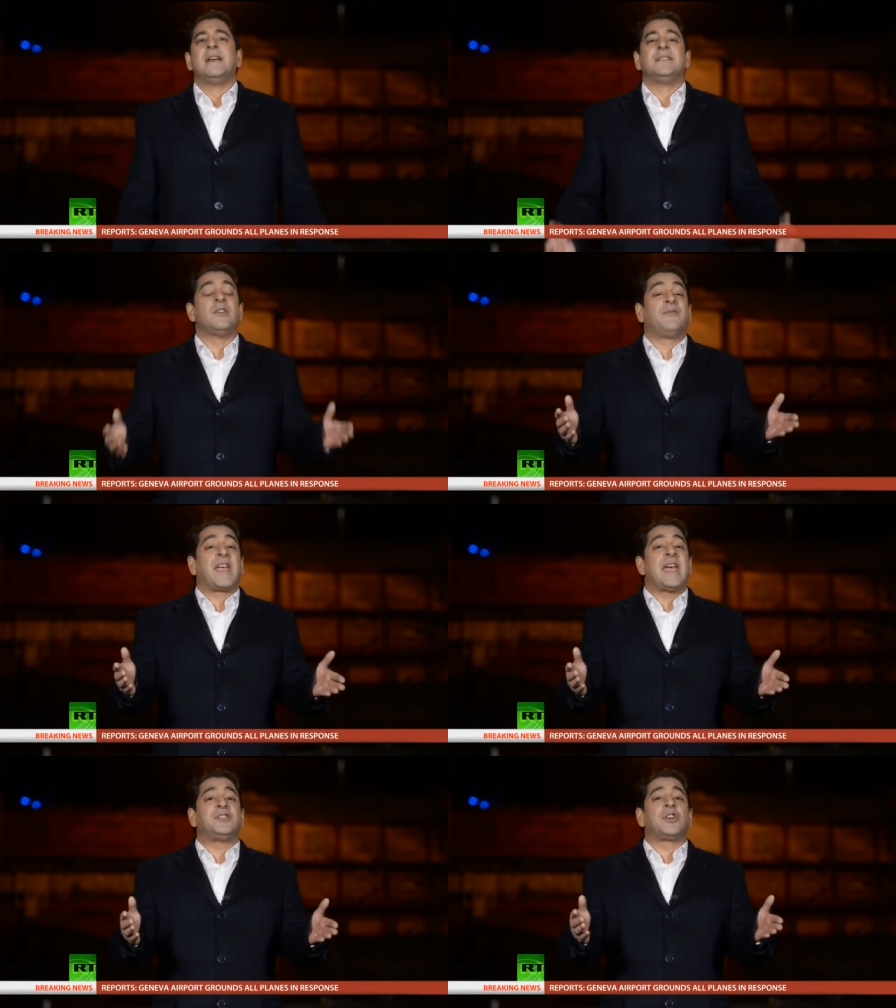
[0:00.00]
Don't
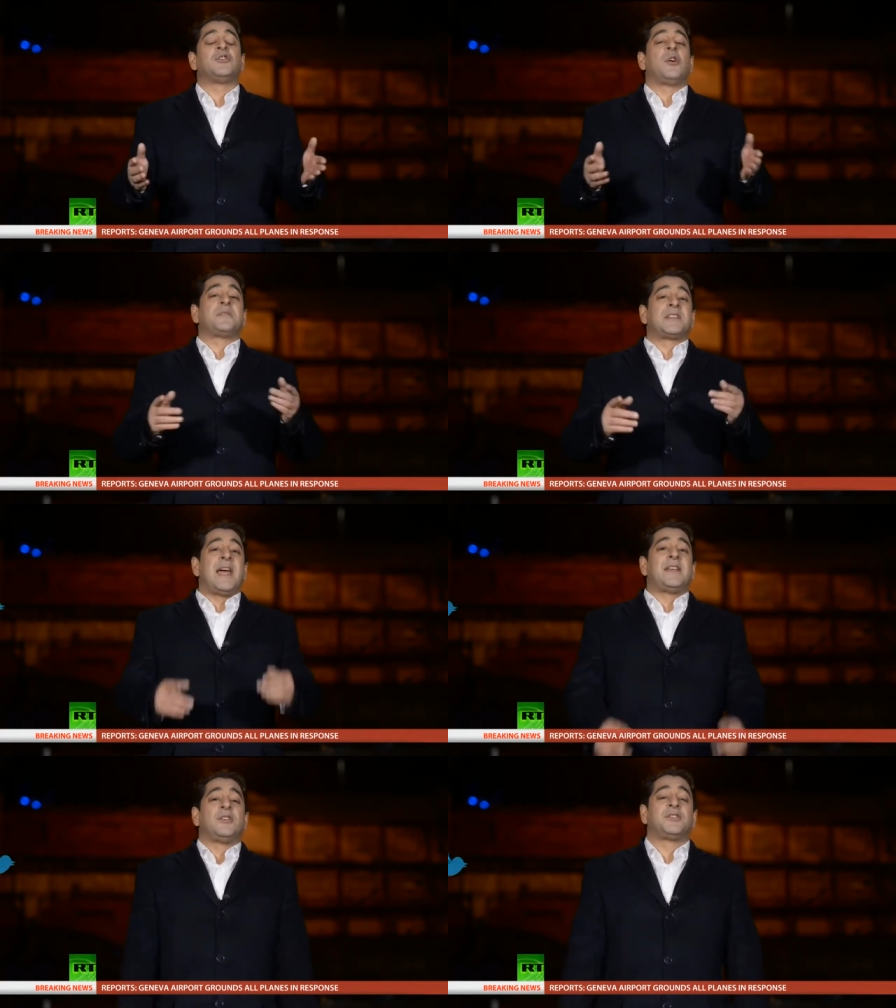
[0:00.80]
forget, you can drop us a
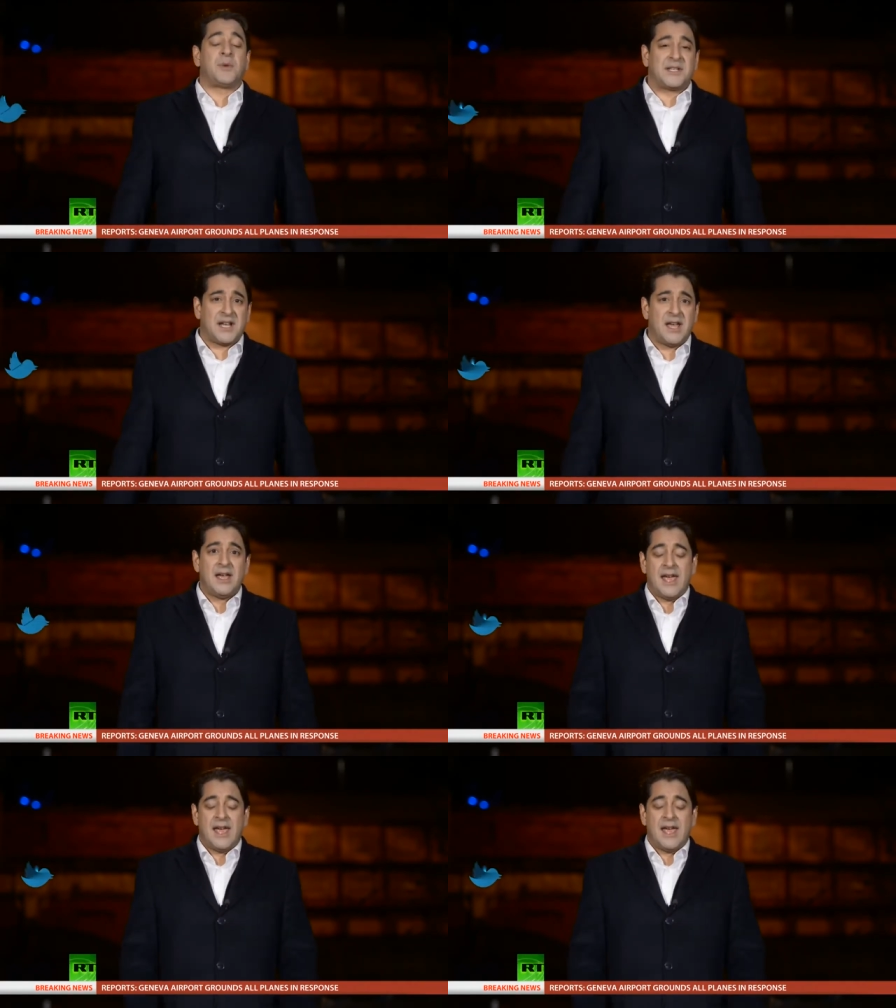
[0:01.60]
line on Twitter